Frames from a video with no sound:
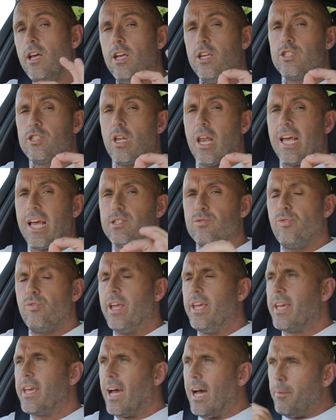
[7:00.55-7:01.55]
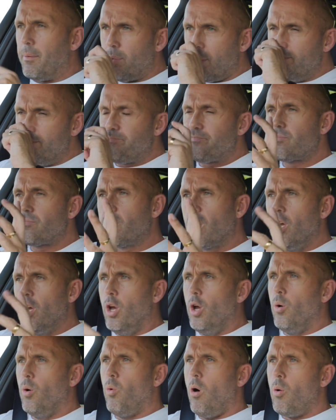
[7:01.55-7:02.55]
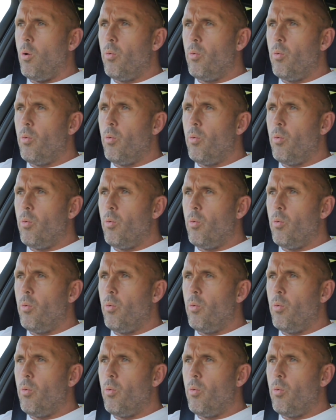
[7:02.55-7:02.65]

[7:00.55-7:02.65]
so let's recap. What